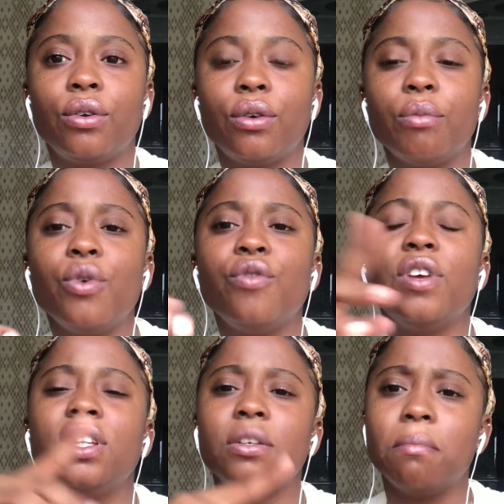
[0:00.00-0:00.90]

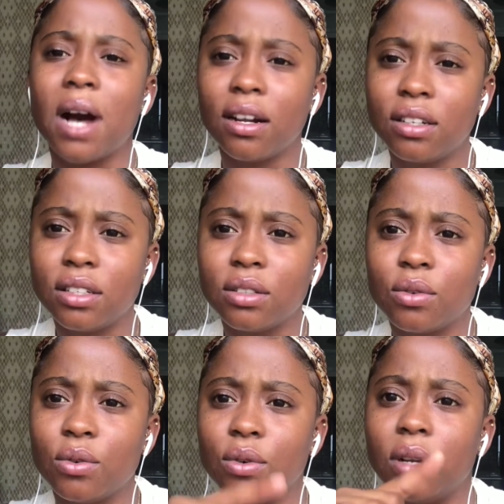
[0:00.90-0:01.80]
moving to back to
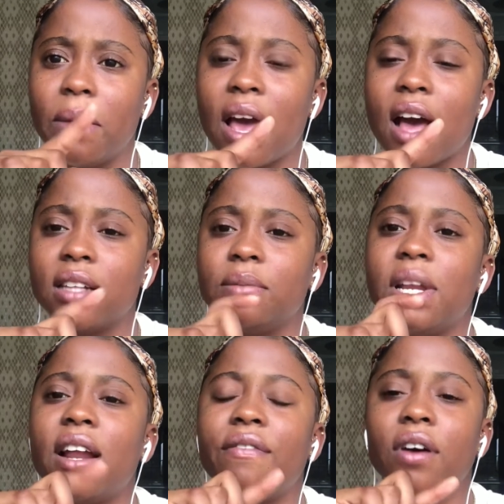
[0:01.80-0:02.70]
school because I
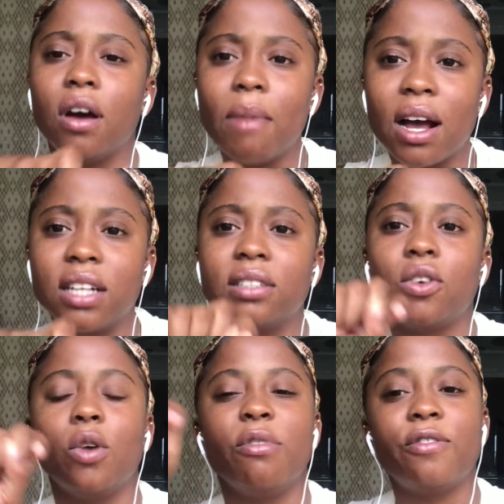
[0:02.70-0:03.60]
have to go back to
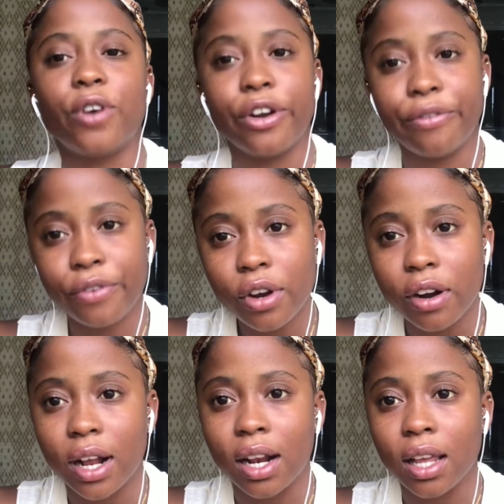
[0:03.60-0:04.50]
school before the
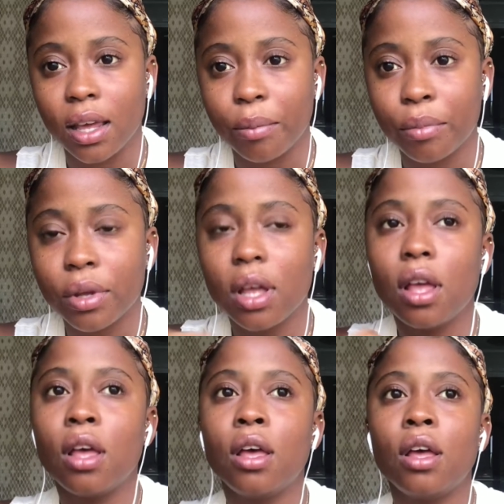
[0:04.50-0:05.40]
funeral keep.
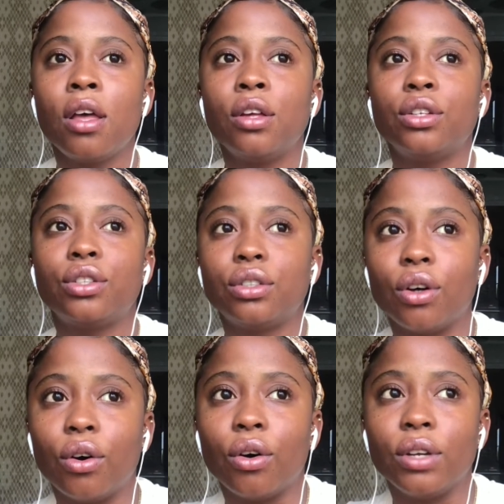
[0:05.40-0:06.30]

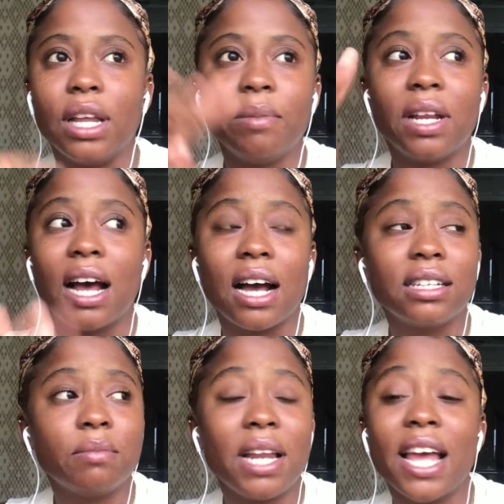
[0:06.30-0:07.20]
So them did ask
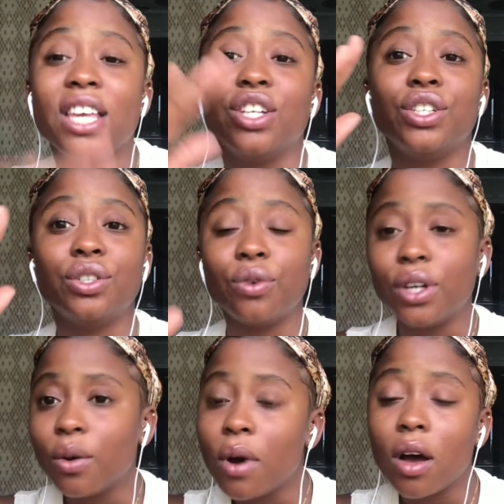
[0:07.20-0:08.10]
me like, you sure you
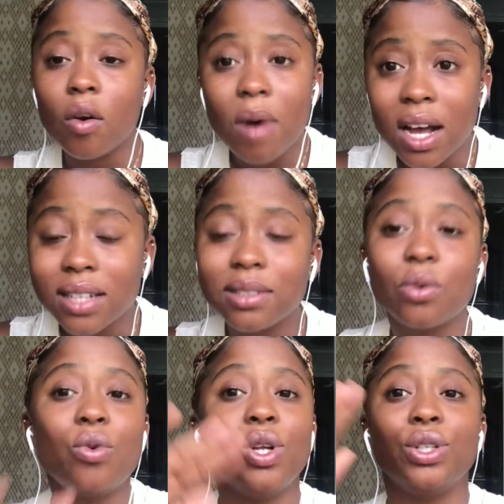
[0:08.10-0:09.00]
want to go back to
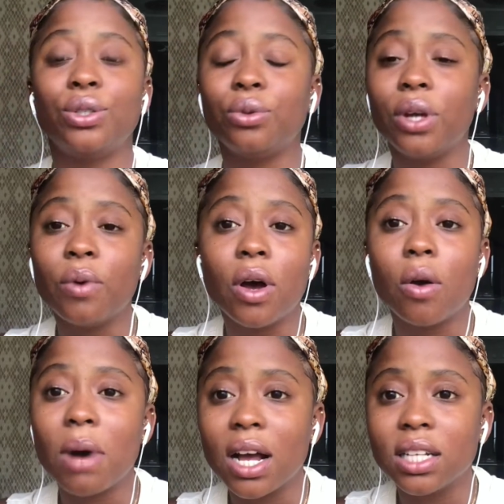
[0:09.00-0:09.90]
school? You sure you want to go
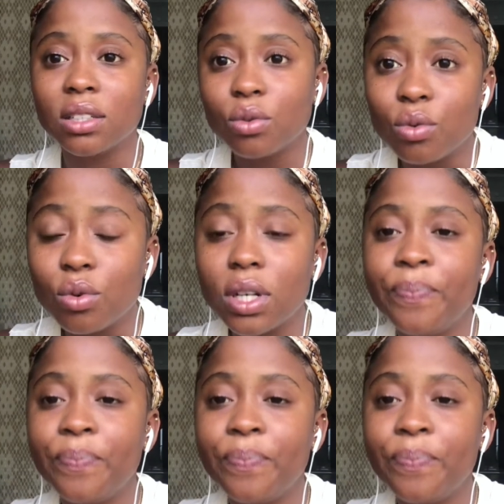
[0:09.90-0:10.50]
back to school?